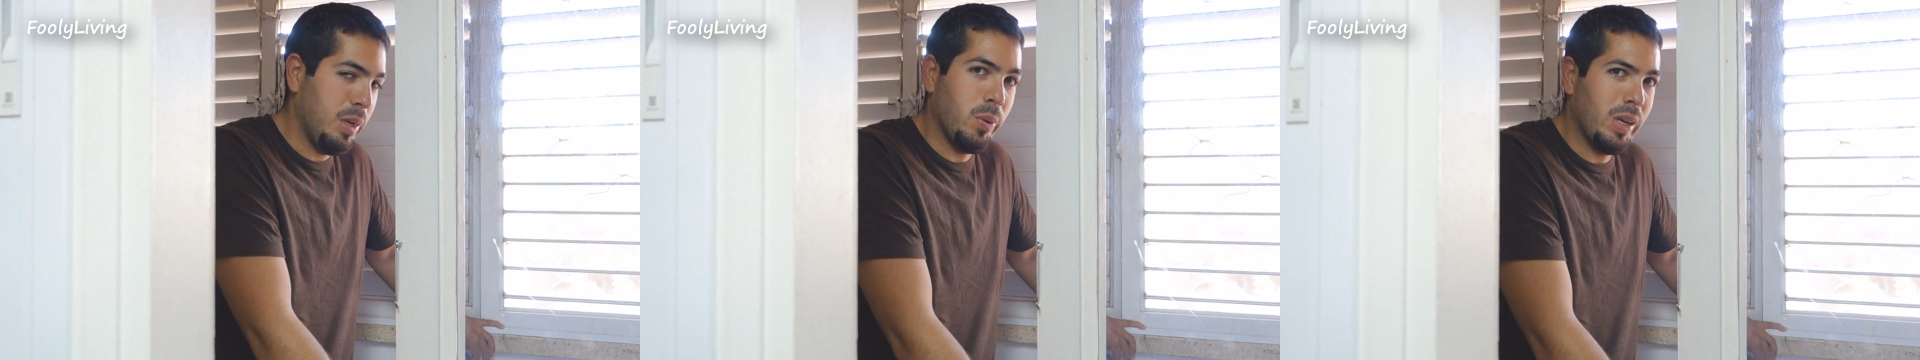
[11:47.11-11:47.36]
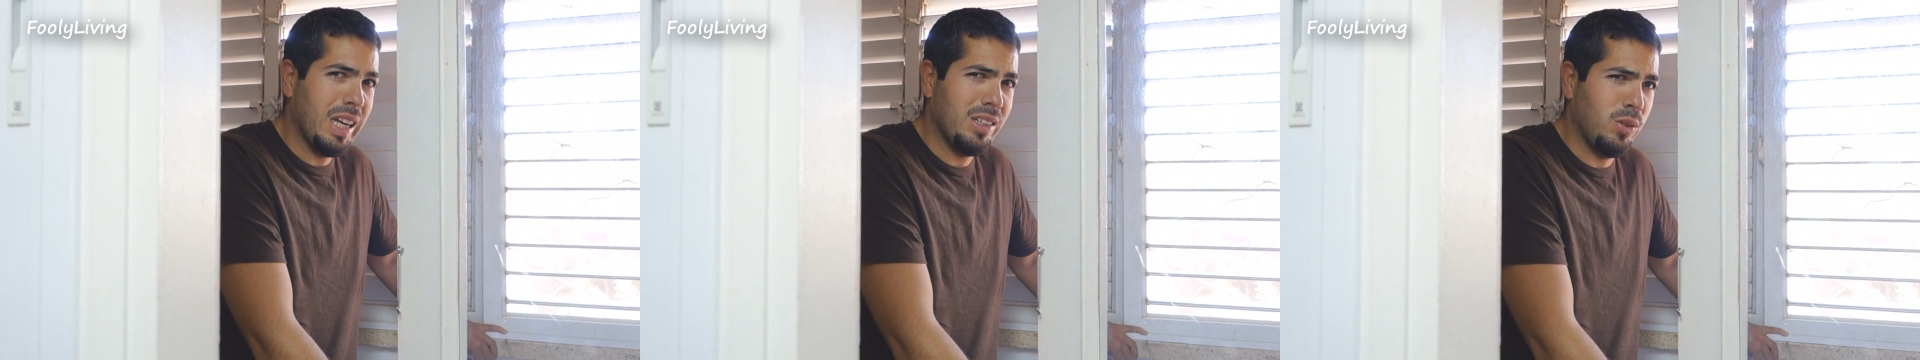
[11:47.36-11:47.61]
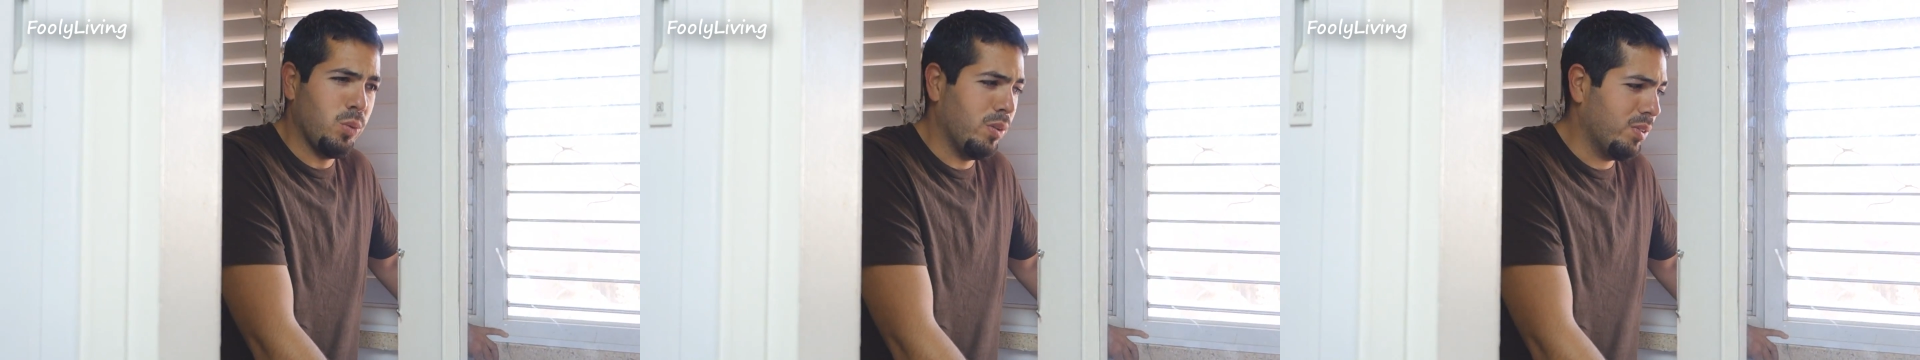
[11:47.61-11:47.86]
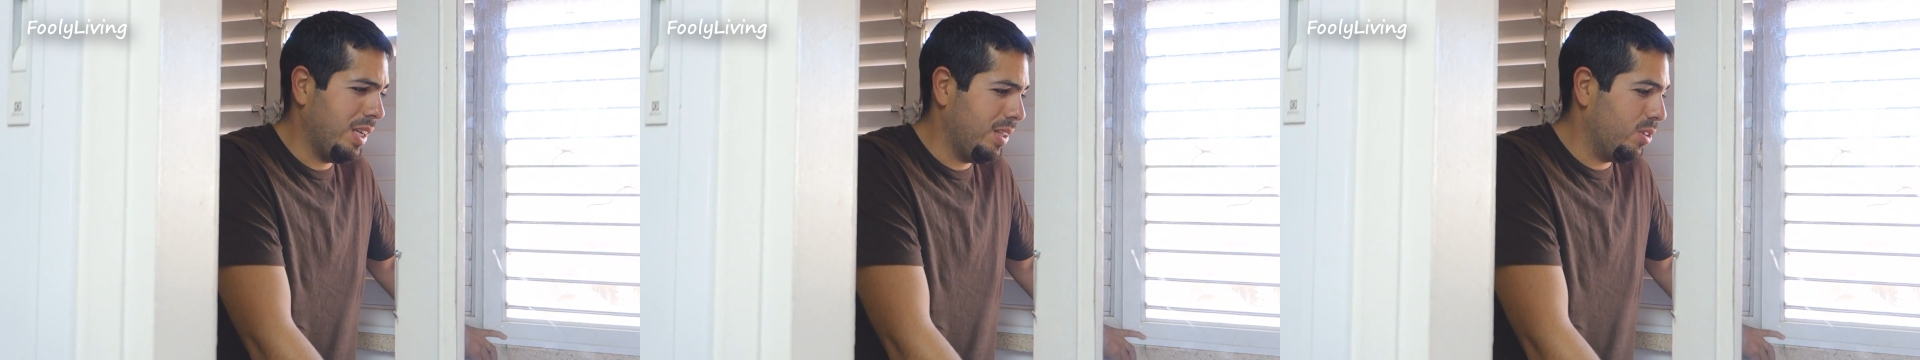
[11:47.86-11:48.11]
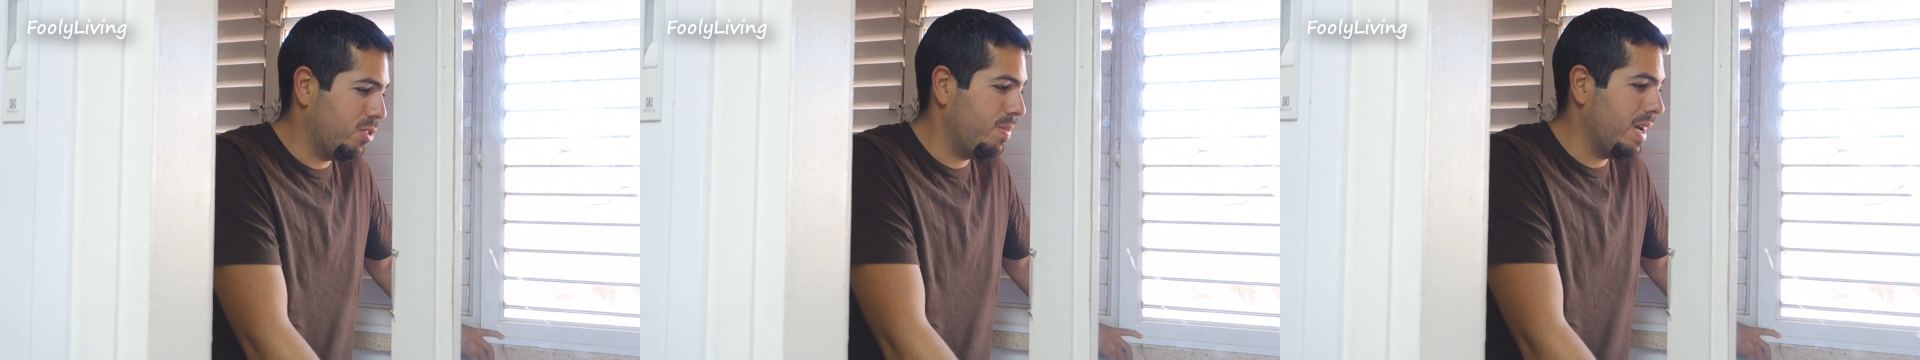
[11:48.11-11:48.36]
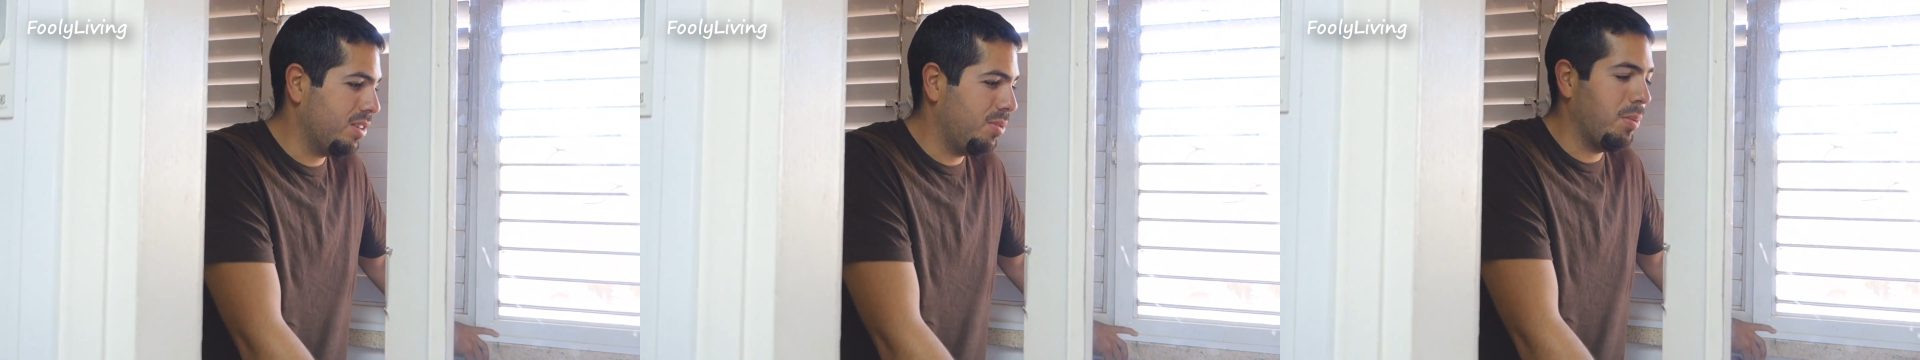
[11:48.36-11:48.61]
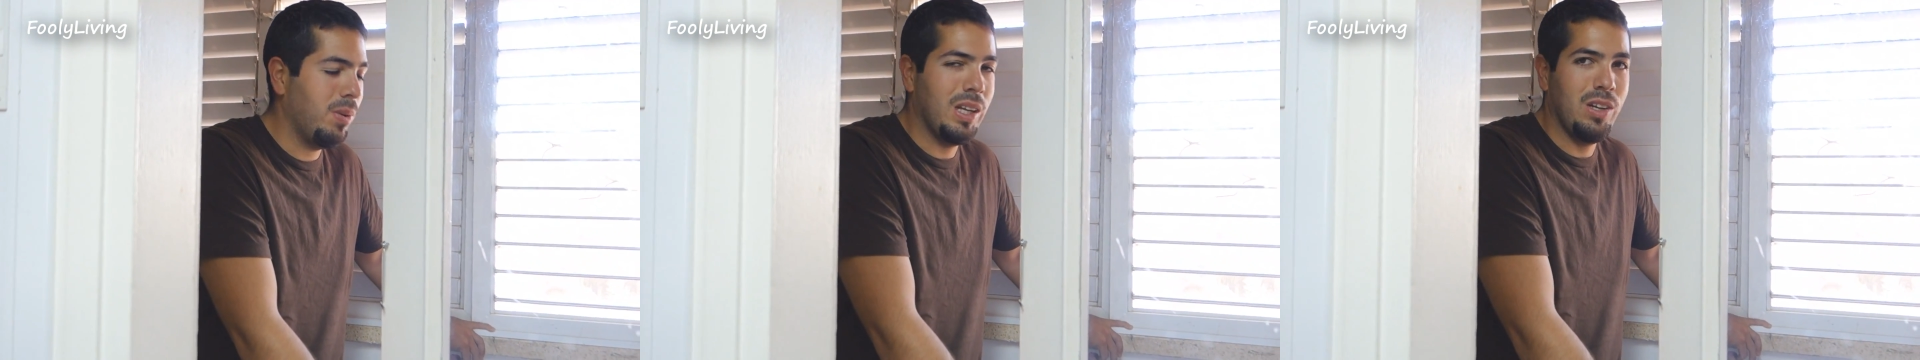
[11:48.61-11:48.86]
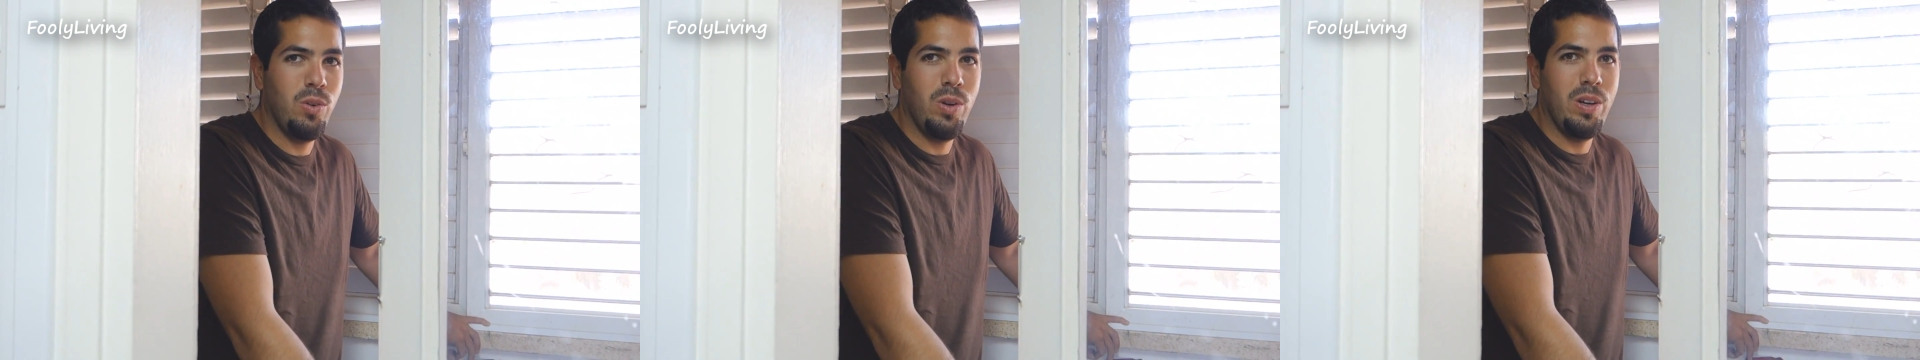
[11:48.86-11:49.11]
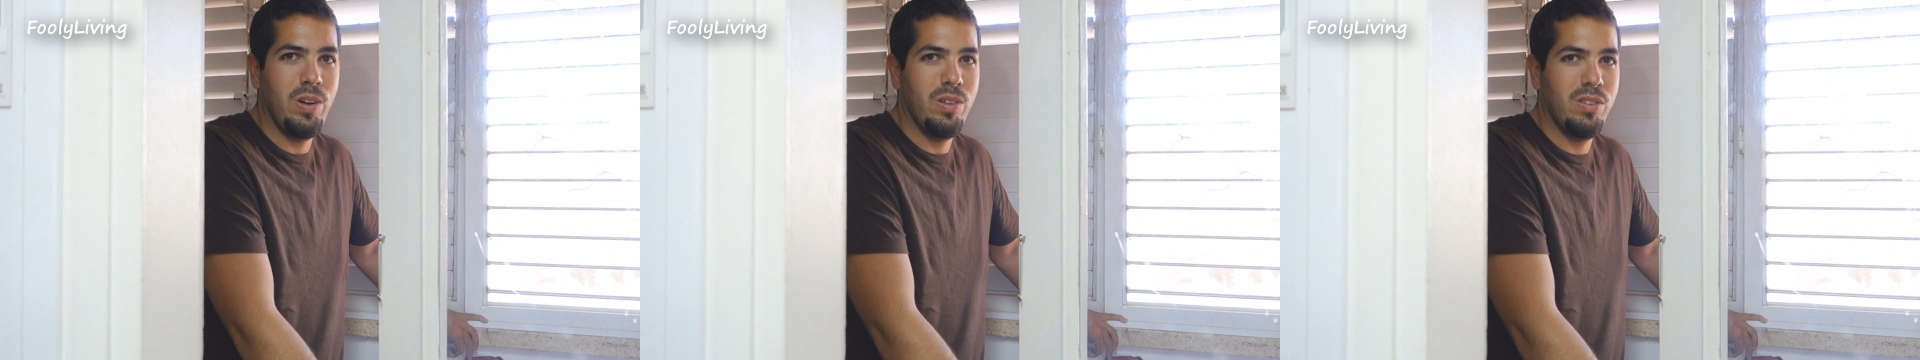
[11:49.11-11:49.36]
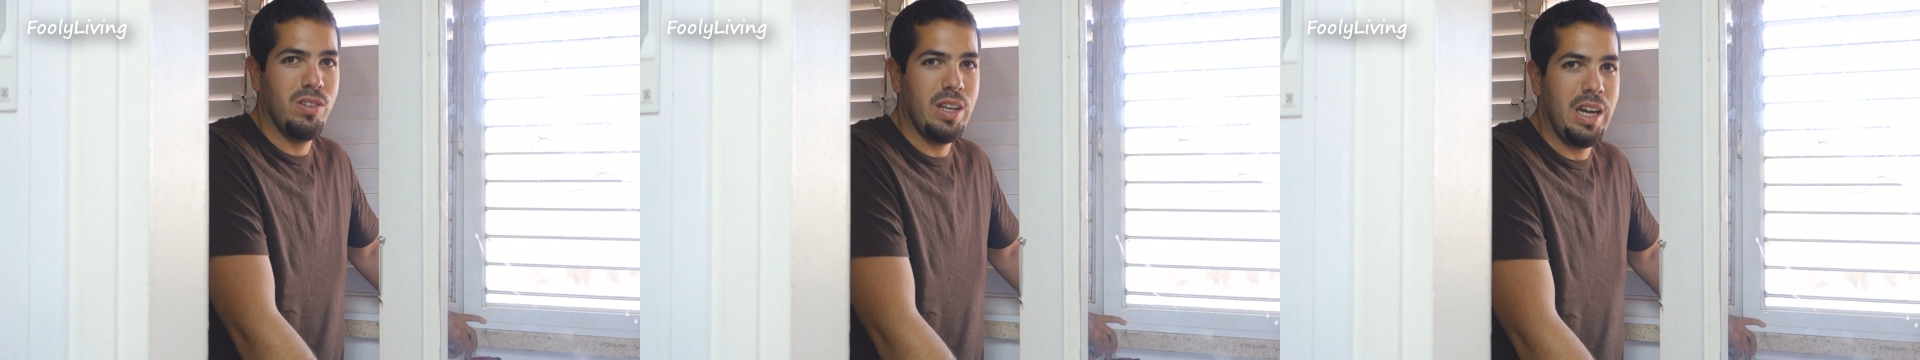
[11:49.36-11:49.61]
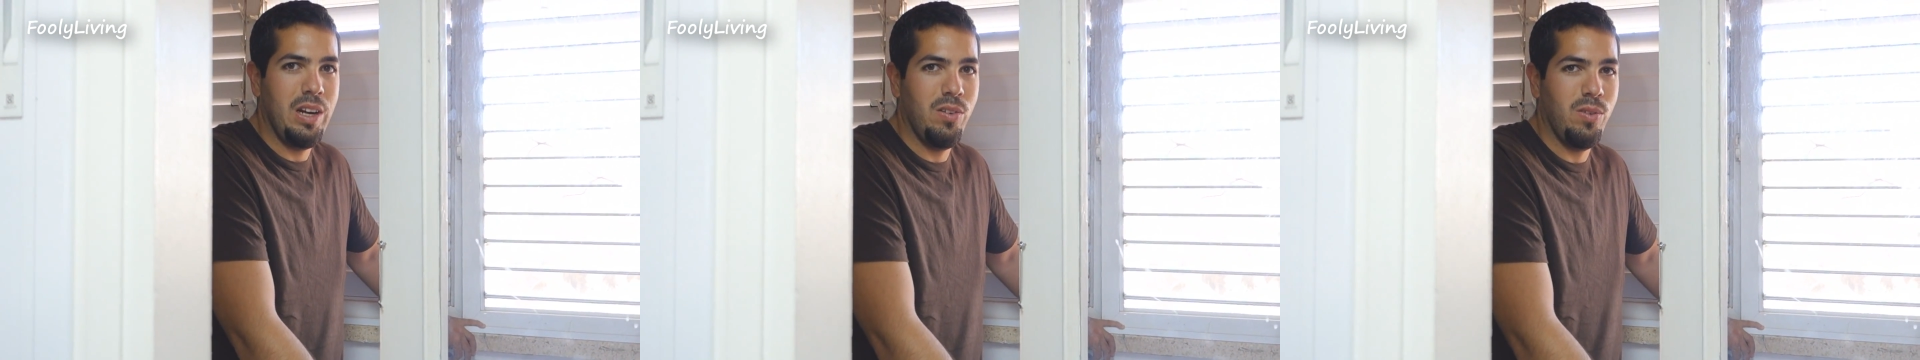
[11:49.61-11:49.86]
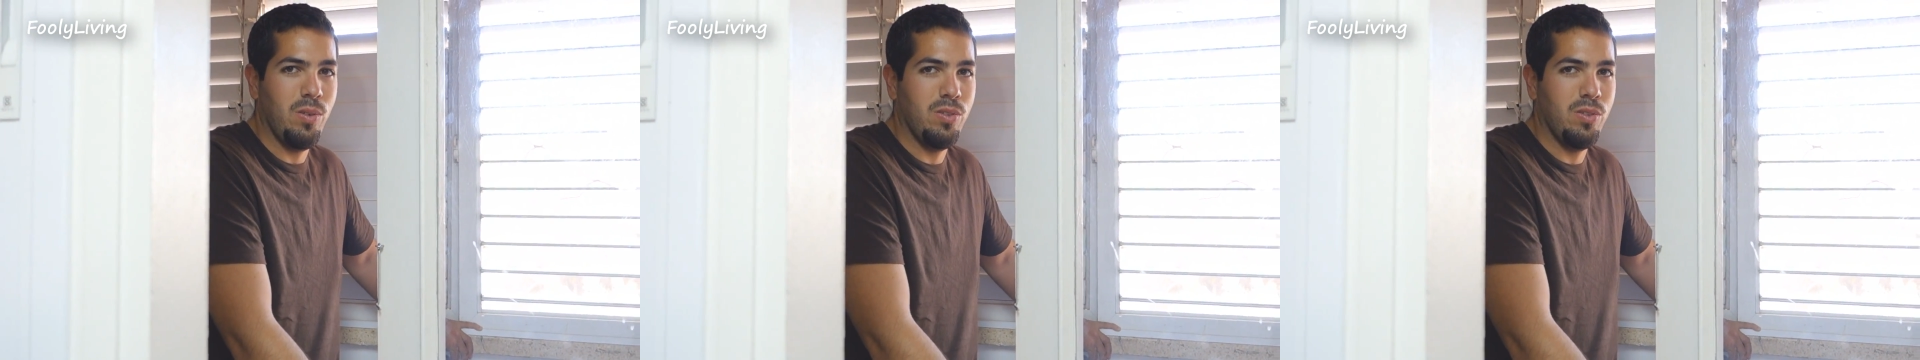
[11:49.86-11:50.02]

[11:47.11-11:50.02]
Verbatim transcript: We don't get to 12 kilos. Maximum we can do here is 8.